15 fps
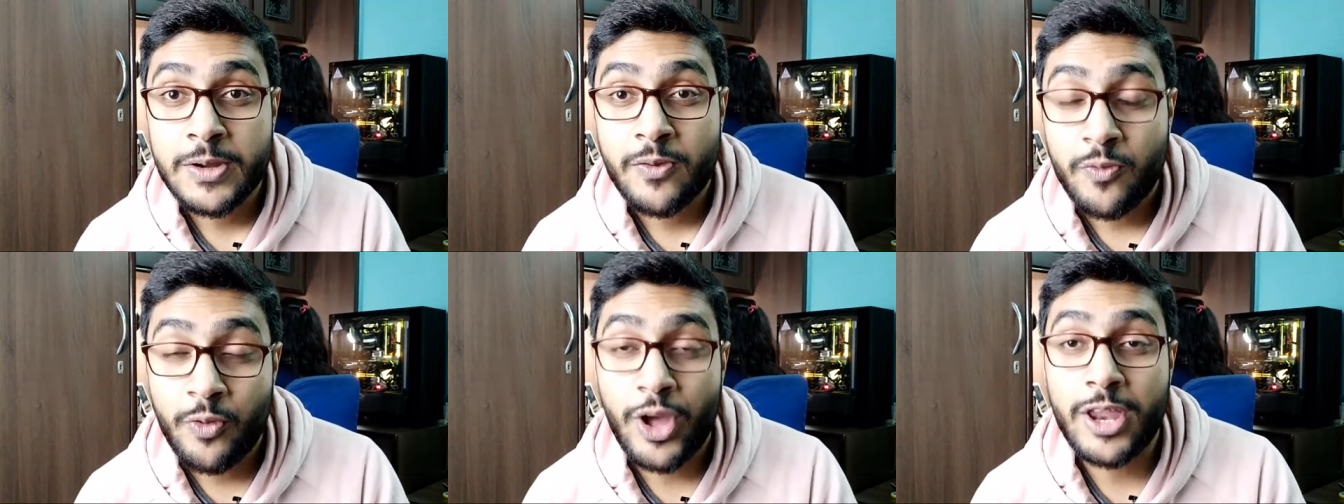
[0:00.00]

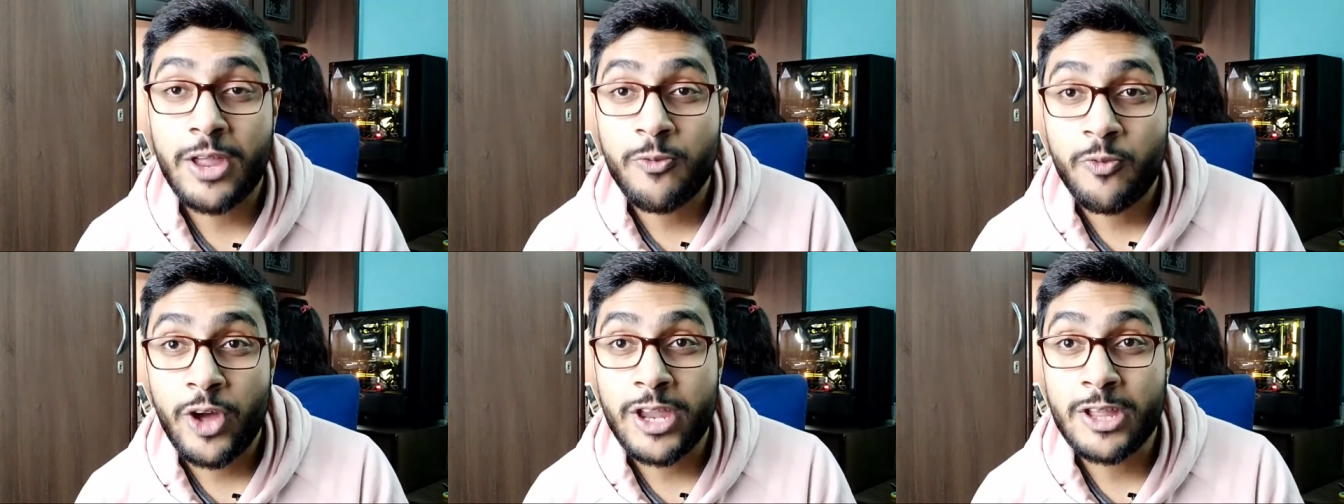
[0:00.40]
very
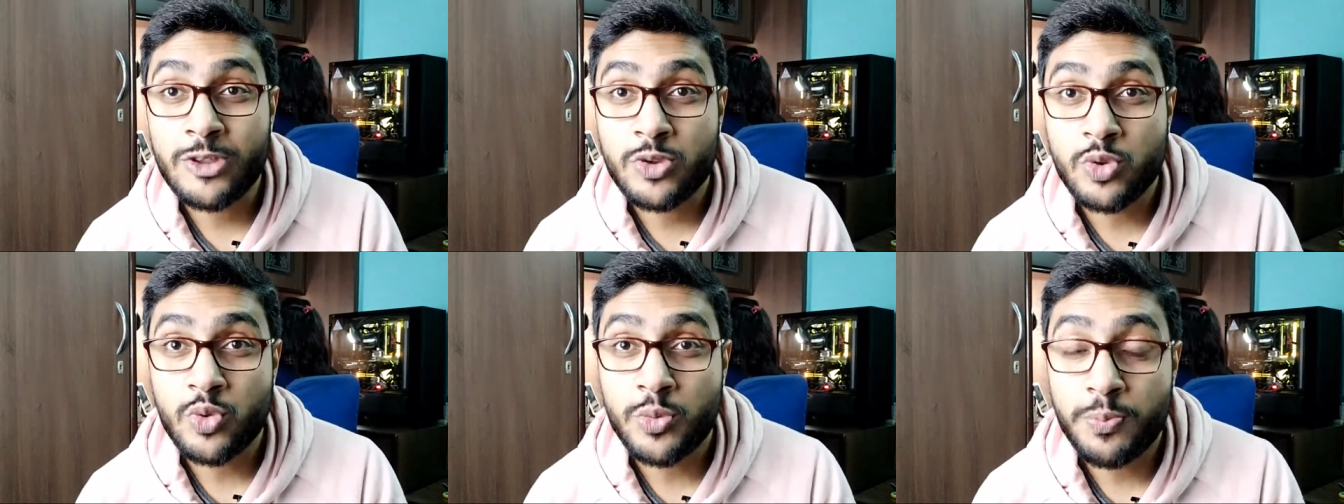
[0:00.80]
very
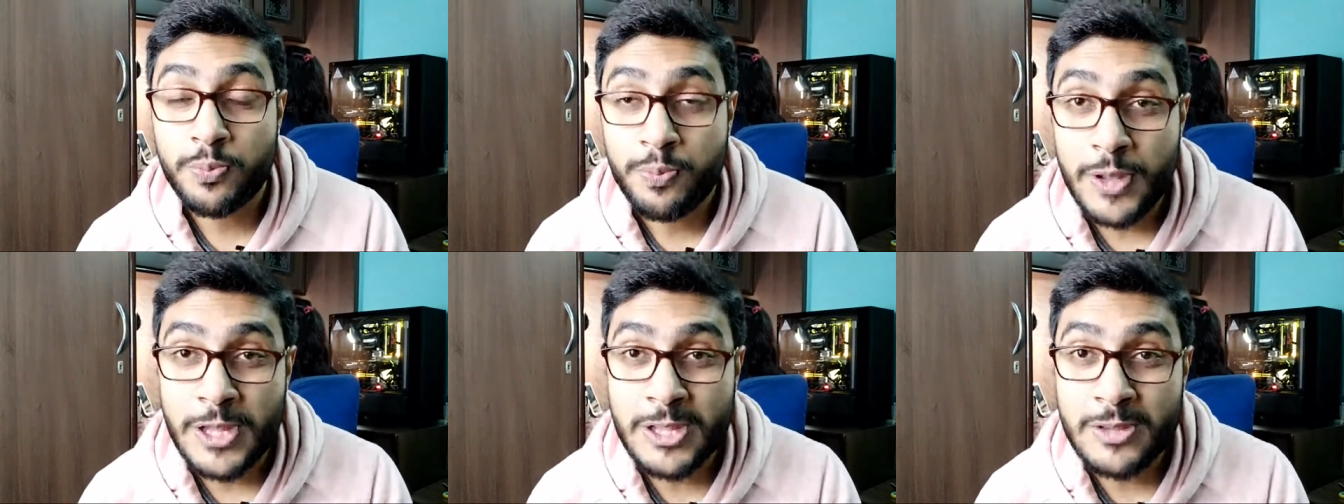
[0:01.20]
soon
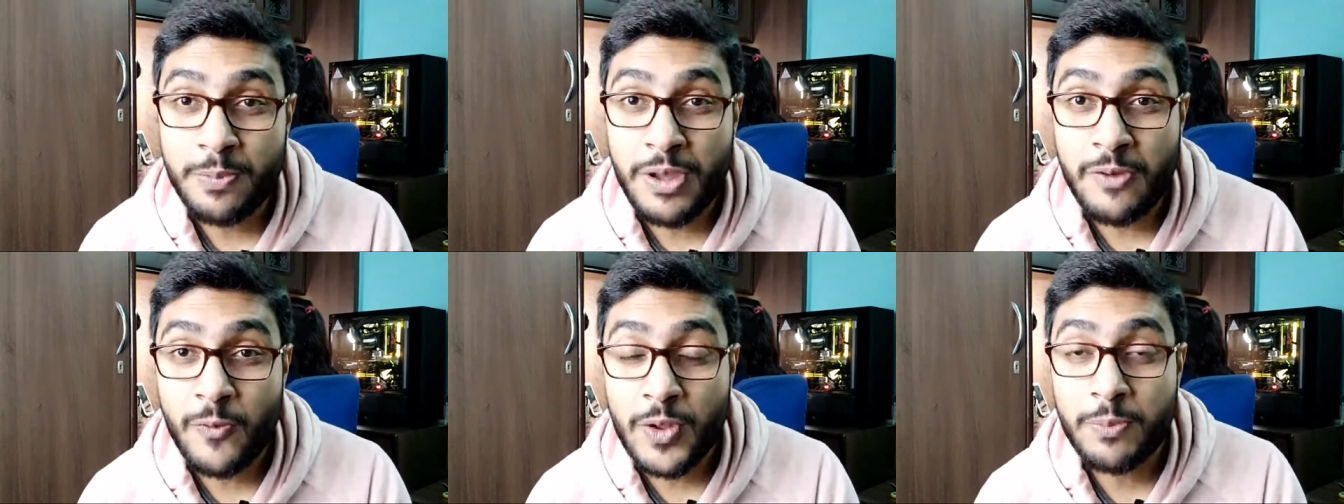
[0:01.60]
please
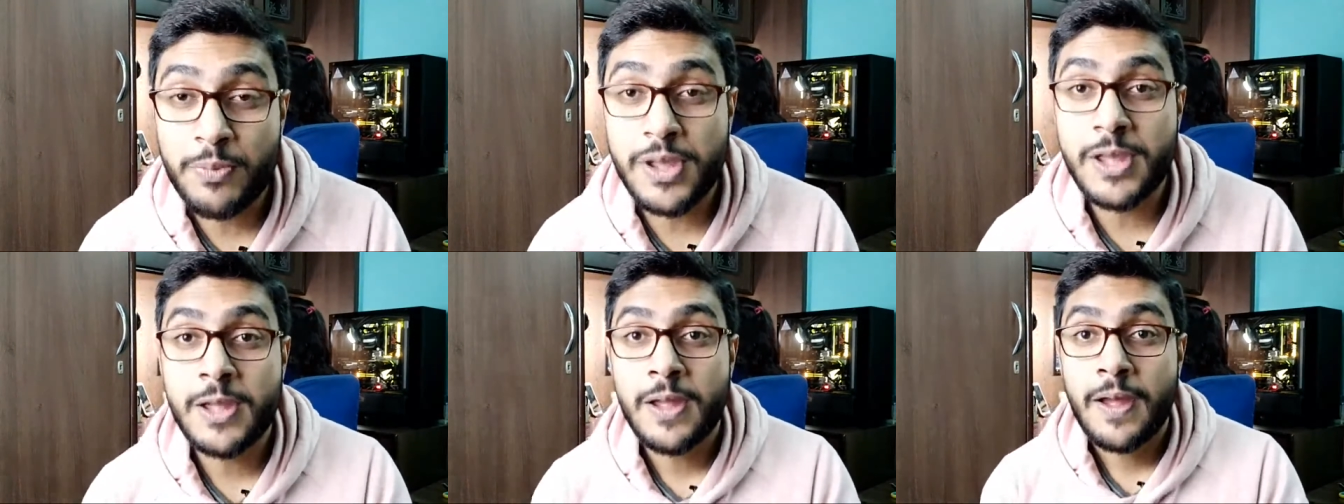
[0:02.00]
be with
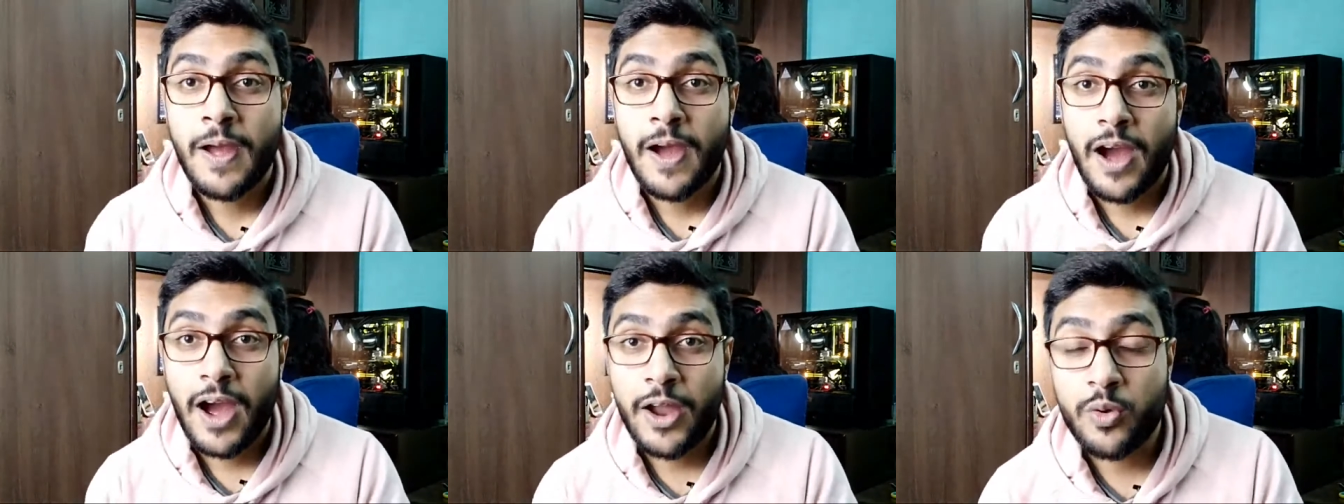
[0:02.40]
me
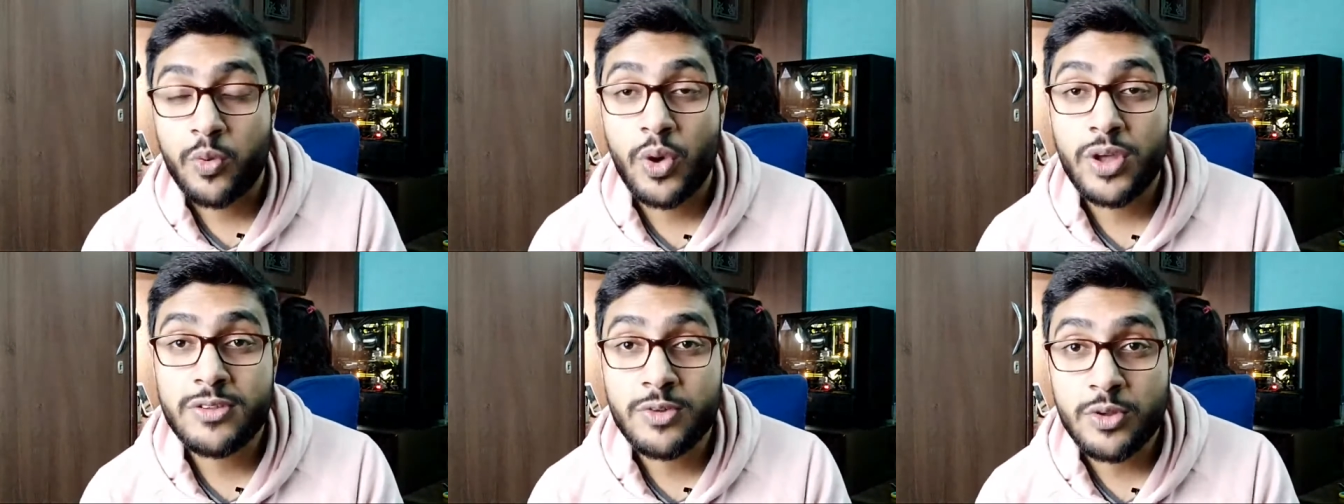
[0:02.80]
I
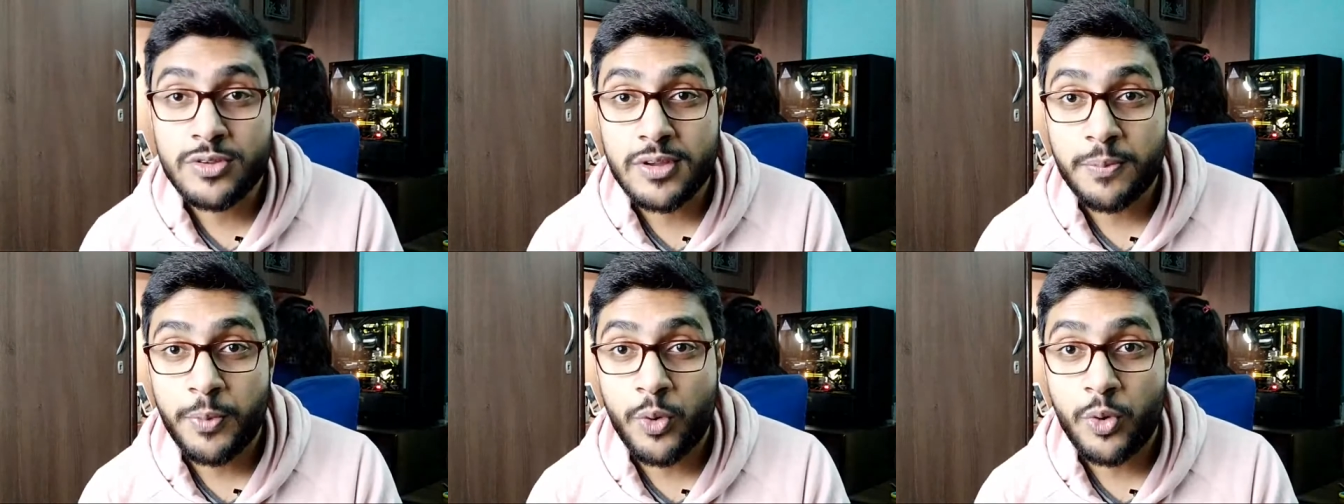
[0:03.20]
request your
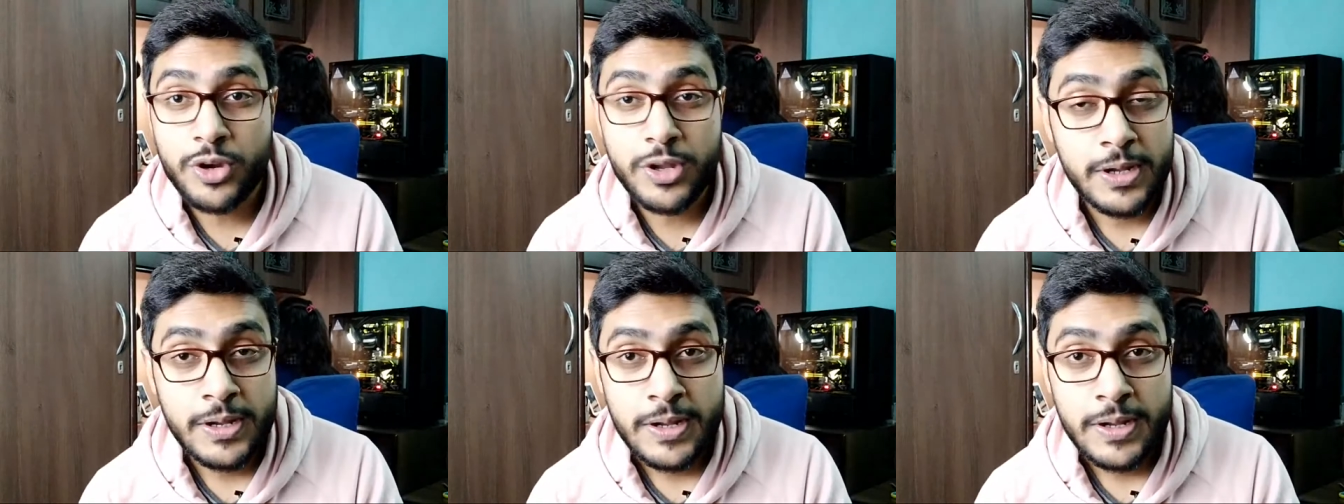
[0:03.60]
support